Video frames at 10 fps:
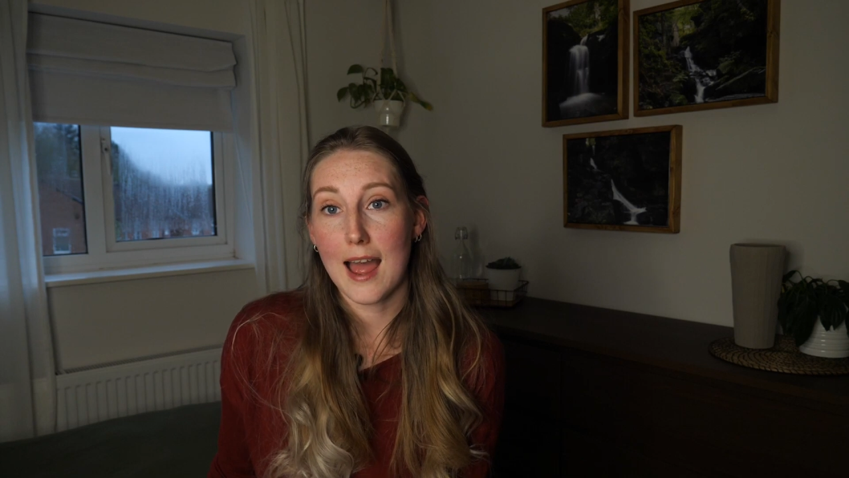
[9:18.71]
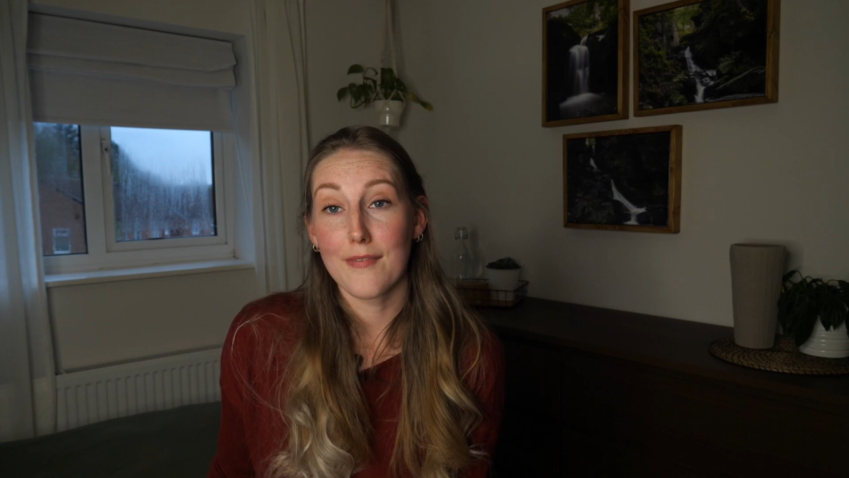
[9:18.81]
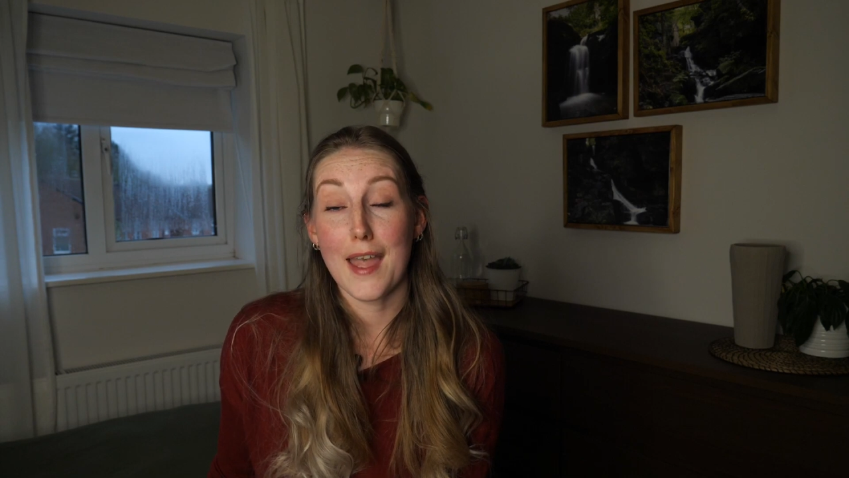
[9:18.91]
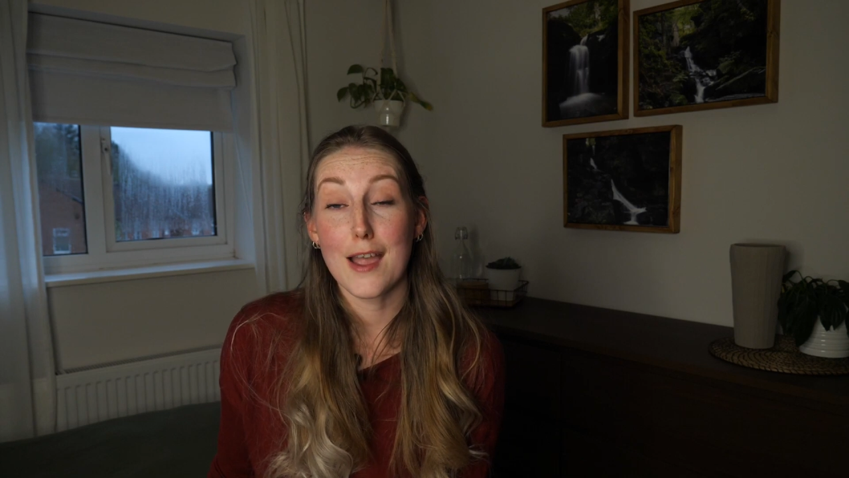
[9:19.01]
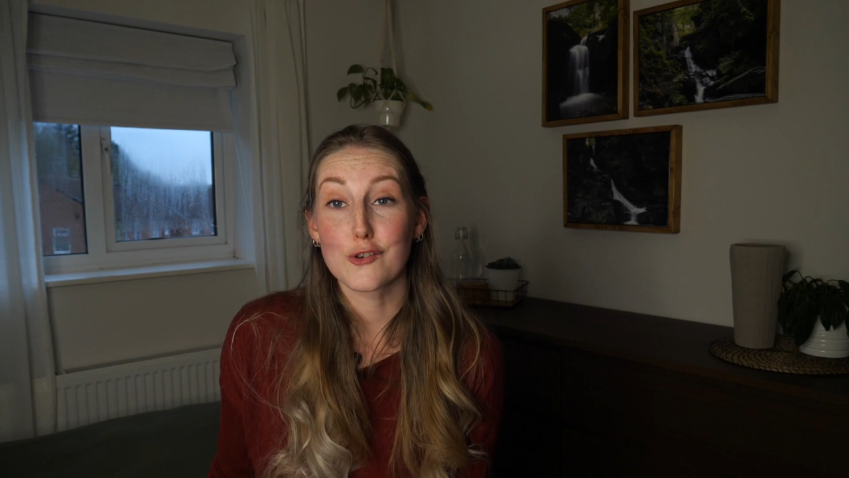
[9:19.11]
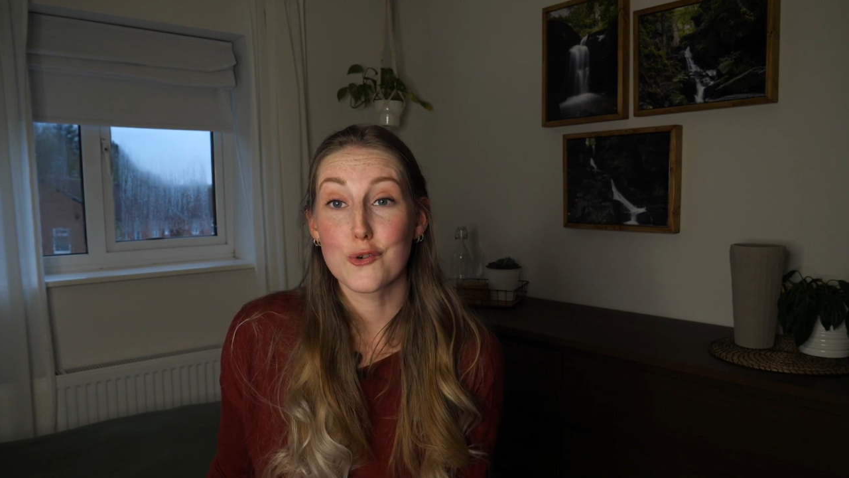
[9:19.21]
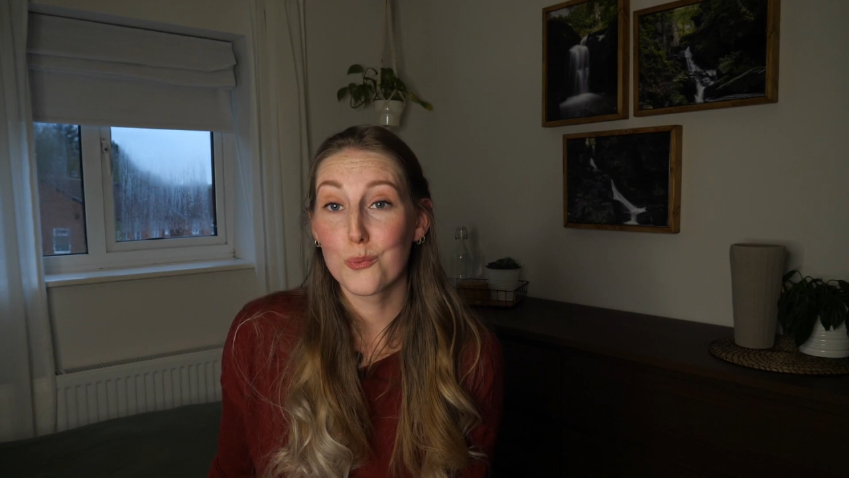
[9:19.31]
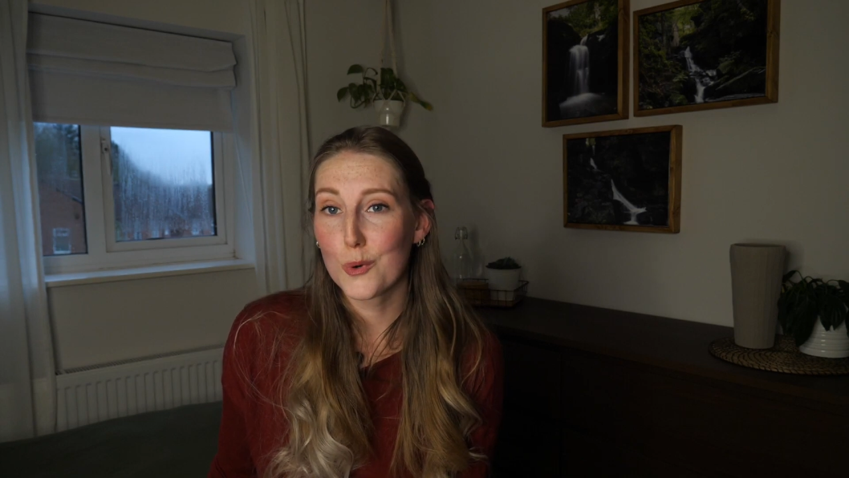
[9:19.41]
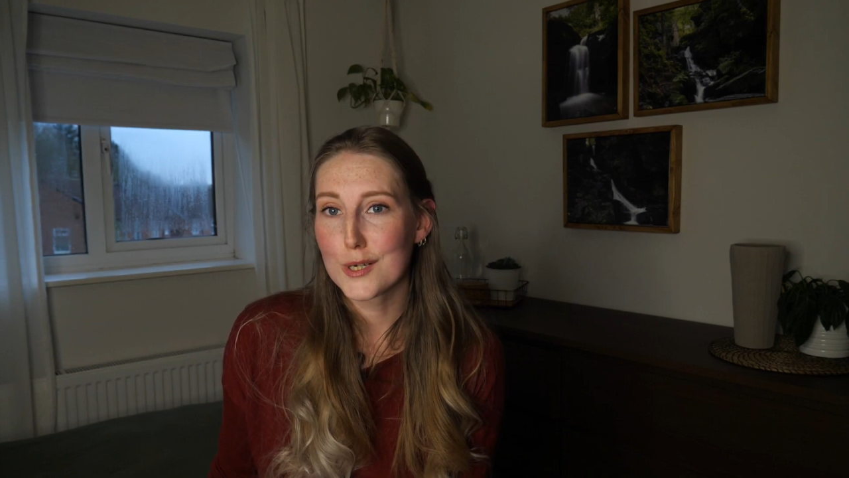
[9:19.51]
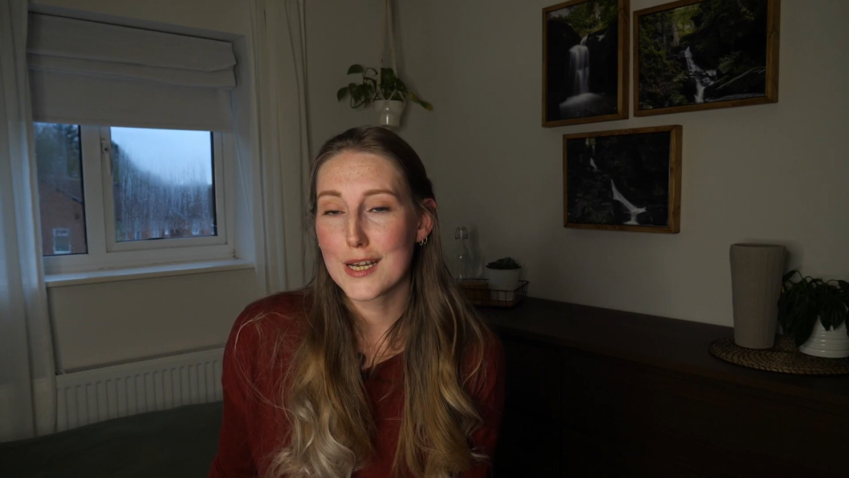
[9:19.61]
and the extra
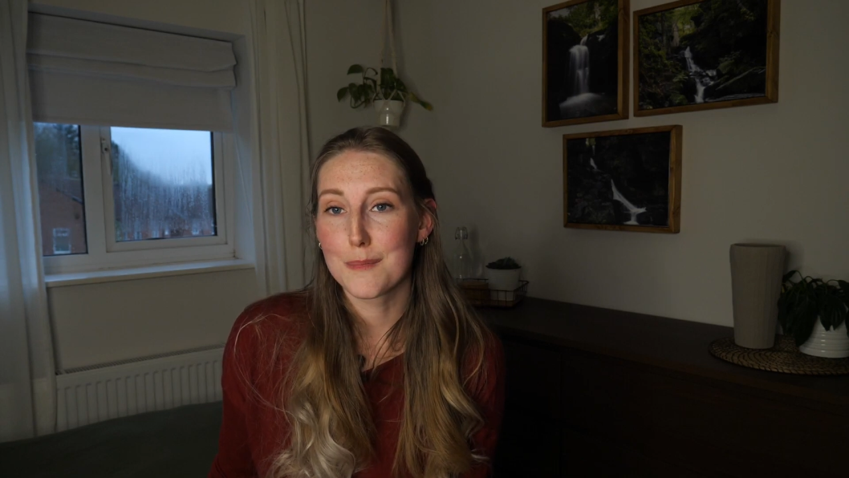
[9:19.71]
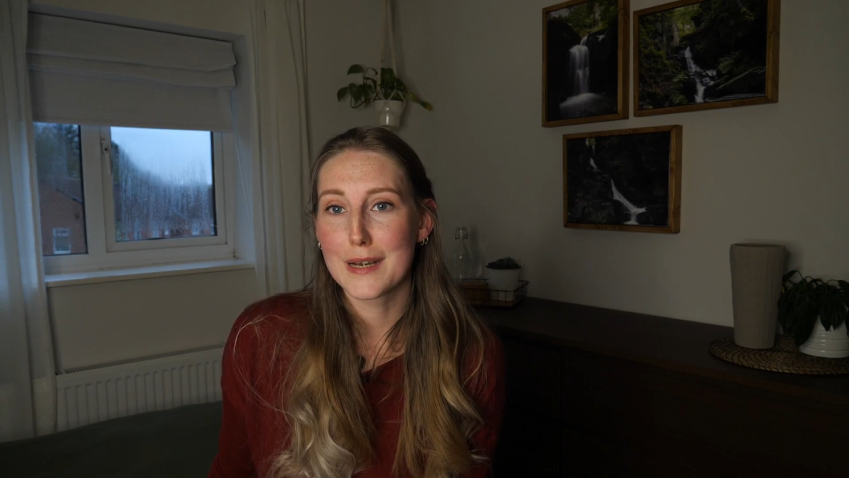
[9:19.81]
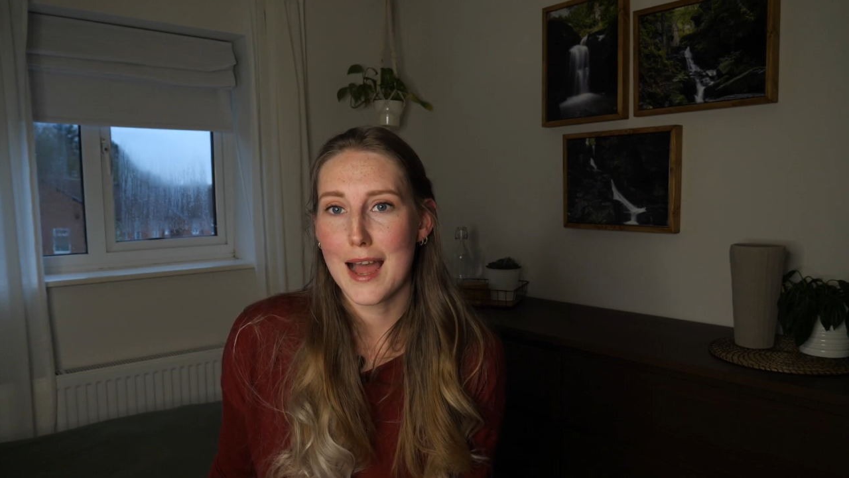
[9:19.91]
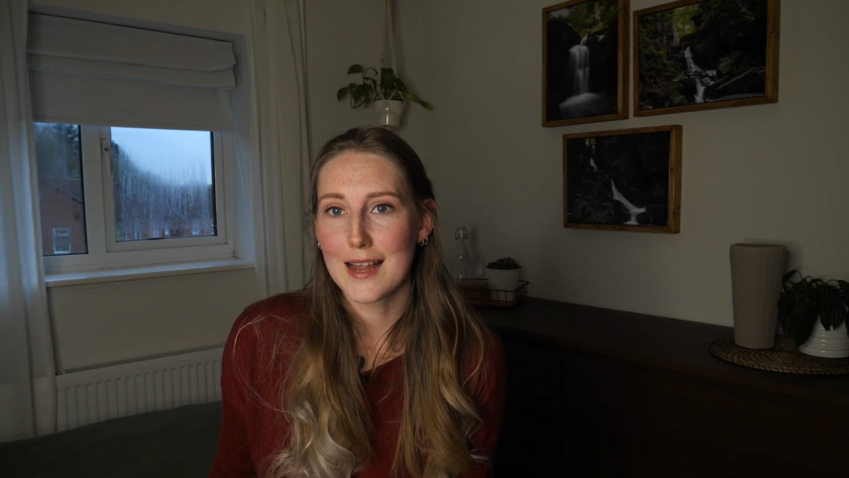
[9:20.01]
wood had been